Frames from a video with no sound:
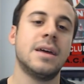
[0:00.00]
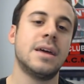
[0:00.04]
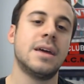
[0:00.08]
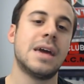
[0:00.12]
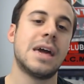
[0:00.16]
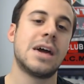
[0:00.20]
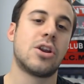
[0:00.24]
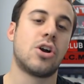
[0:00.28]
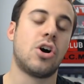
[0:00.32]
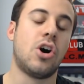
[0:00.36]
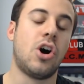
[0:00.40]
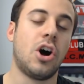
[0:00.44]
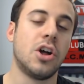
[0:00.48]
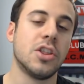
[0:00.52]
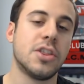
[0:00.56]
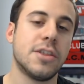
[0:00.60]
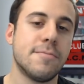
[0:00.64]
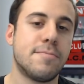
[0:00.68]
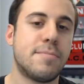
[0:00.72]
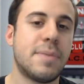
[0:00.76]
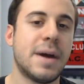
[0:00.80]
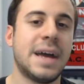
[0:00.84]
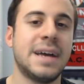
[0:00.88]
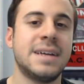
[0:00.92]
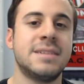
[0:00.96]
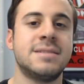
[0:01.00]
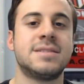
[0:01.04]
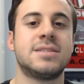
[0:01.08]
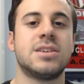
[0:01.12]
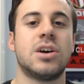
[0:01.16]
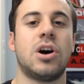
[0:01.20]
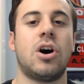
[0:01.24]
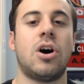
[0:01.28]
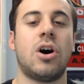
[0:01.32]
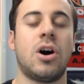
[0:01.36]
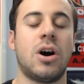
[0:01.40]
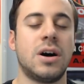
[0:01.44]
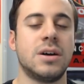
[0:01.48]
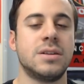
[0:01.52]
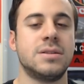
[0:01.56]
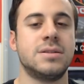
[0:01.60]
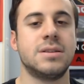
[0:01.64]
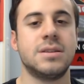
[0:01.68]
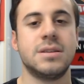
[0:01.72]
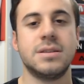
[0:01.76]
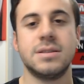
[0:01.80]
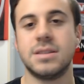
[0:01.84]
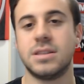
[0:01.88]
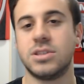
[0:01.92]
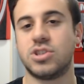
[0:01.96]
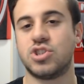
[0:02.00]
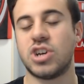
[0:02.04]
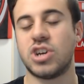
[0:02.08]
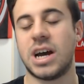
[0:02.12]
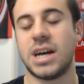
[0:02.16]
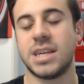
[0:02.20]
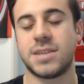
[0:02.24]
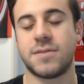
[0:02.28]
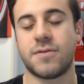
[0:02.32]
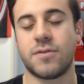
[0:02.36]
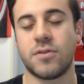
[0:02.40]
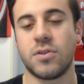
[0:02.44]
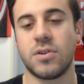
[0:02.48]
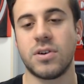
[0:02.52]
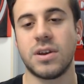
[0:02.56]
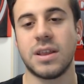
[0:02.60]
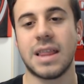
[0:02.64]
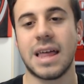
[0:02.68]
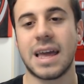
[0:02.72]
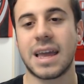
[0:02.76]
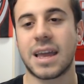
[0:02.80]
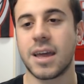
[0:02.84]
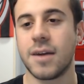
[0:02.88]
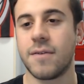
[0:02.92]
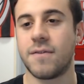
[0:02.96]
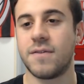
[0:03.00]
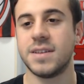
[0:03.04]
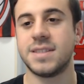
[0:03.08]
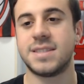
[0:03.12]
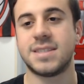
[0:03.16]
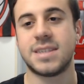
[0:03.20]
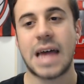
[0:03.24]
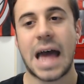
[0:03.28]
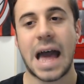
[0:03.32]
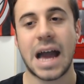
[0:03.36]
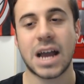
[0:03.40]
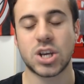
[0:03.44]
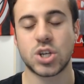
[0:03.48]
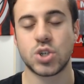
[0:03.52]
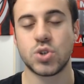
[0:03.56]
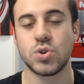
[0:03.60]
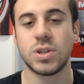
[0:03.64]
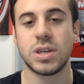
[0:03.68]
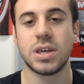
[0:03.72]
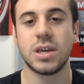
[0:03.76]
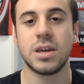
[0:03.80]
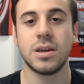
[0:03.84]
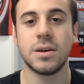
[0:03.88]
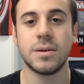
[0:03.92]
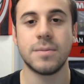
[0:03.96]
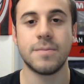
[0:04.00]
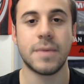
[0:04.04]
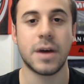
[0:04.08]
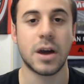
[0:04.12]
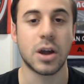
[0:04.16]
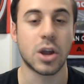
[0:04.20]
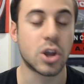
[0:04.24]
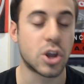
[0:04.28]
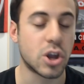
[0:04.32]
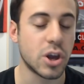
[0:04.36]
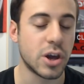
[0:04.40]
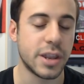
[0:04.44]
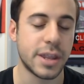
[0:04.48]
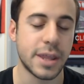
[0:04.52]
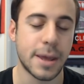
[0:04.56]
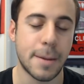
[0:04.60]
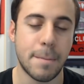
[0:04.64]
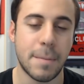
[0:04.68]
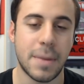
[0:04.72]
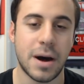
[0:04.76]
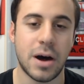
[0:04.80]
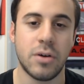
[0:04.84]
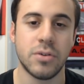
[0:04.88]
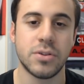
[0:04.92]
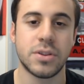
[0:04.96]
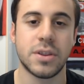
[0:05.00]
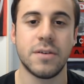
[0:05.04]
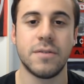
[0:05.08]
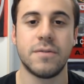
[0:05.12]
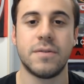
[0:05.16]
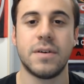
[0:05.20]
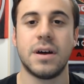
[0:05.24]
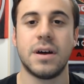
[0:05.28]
It all depends on the transfer. If it's actually a good amount of